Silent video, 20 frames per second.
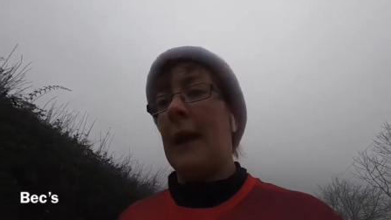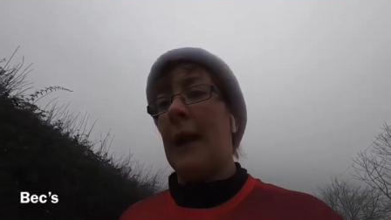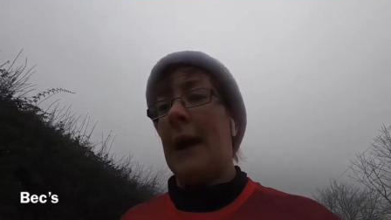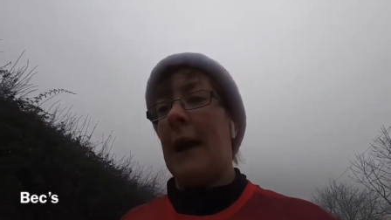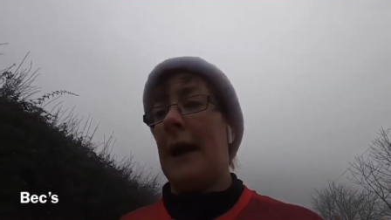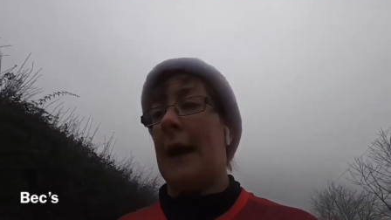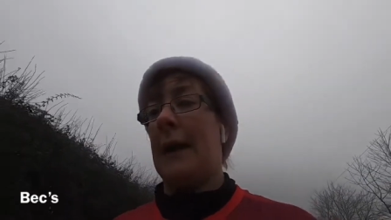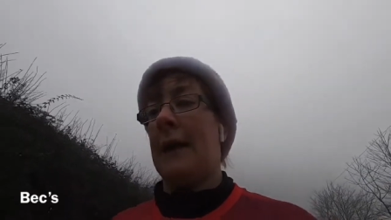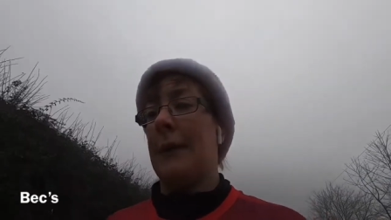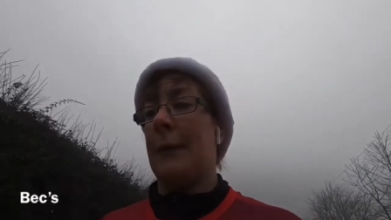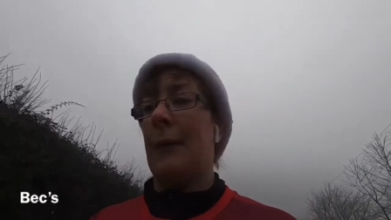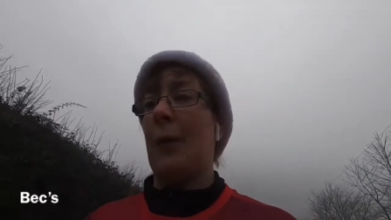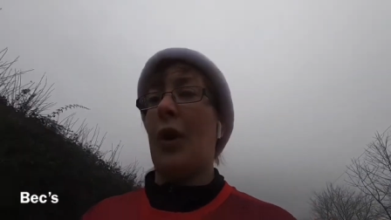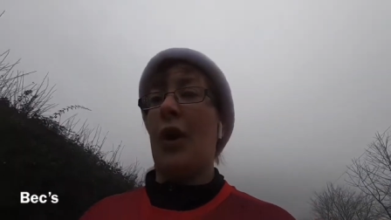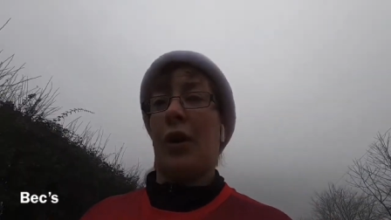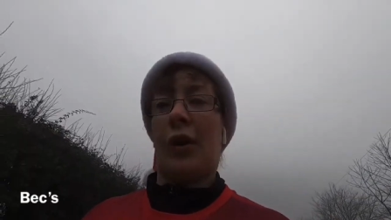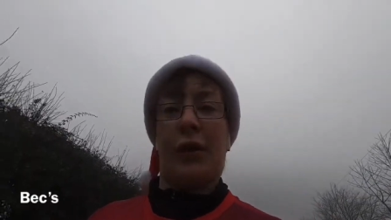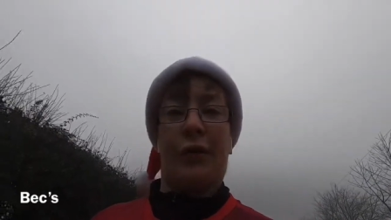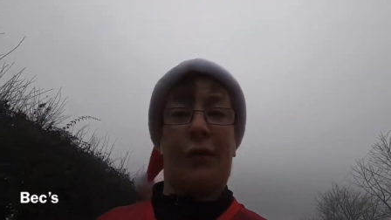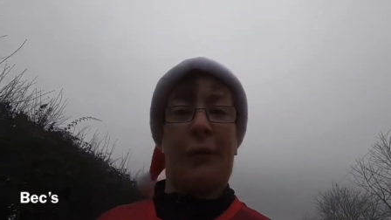a
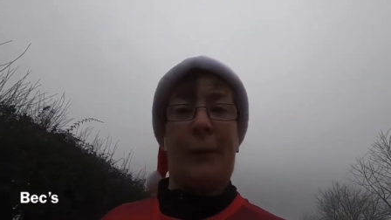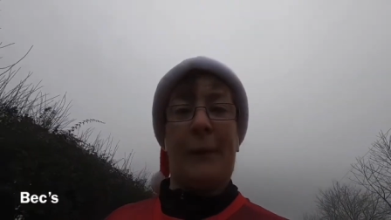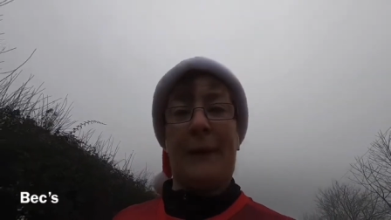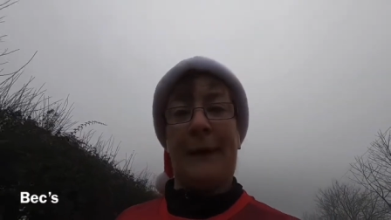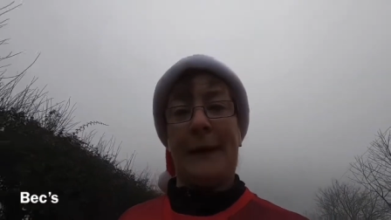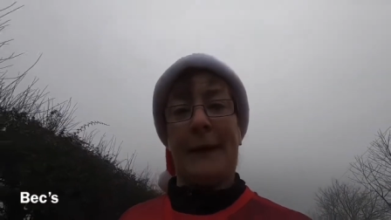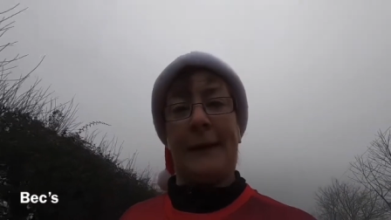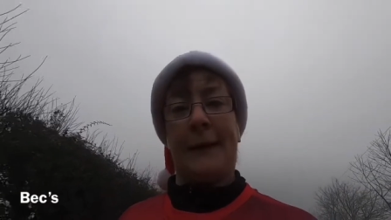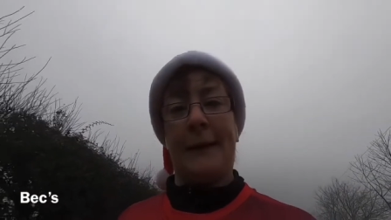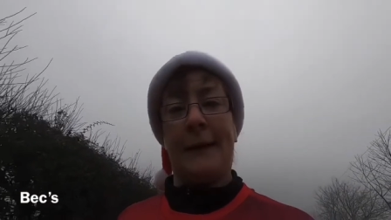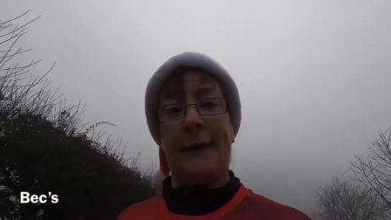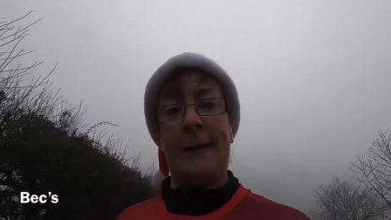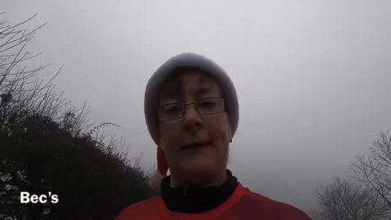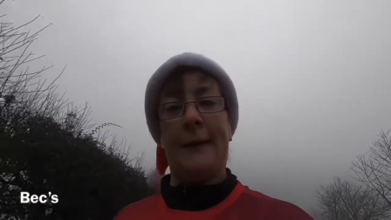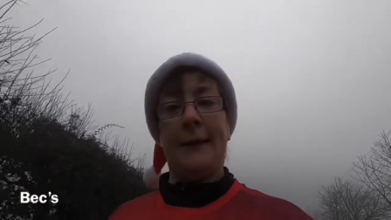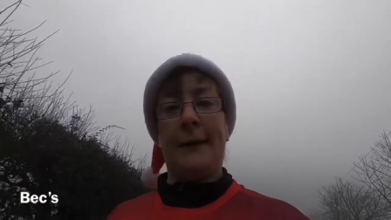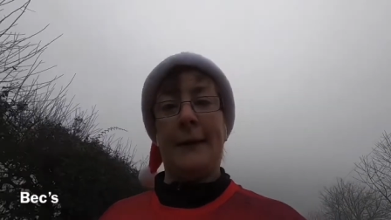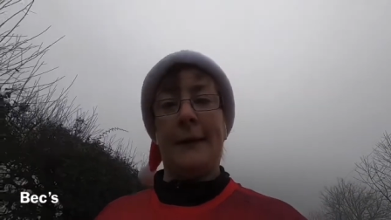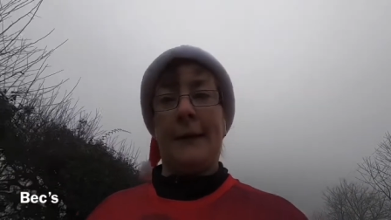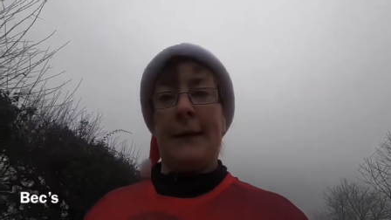workers week
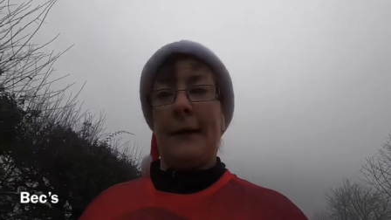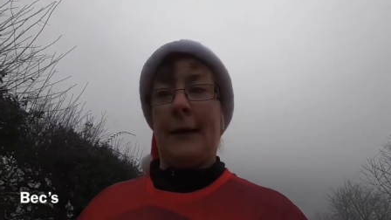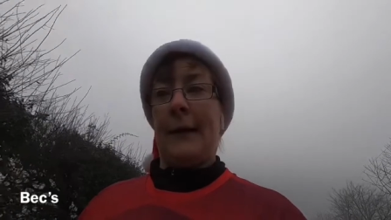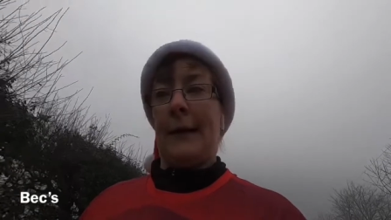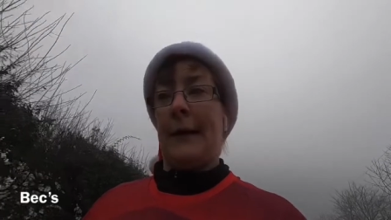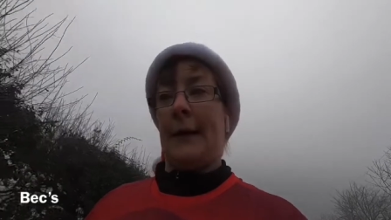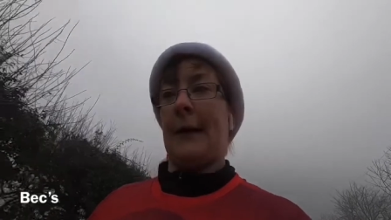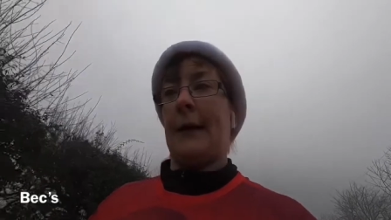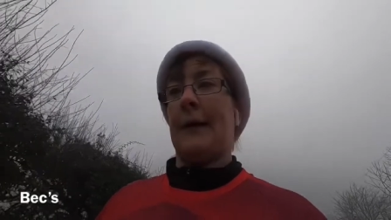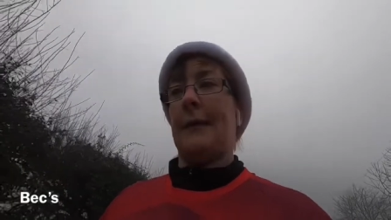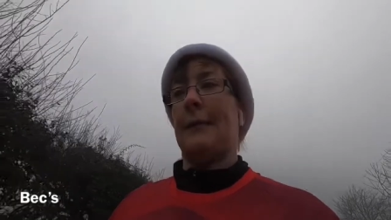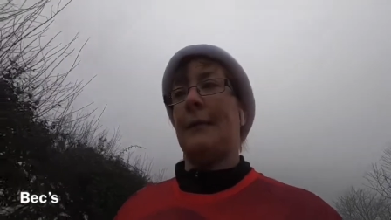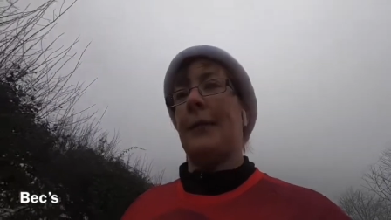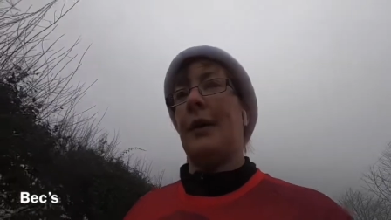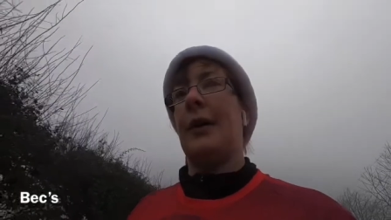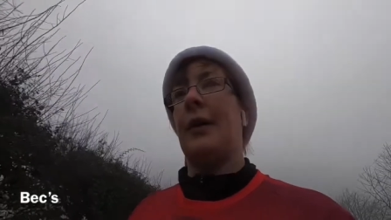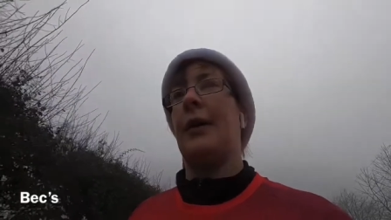um,